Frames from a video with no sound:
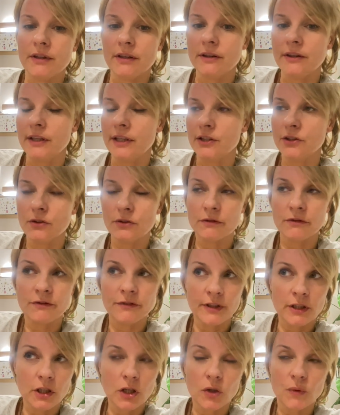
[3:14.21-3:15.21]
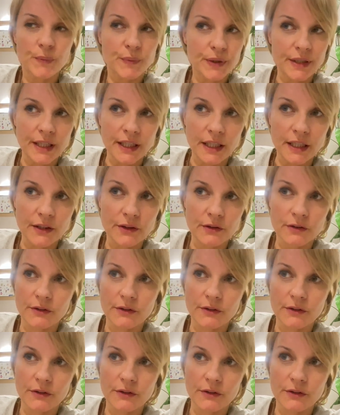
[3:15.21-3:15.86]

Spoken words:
that they don't feel complete,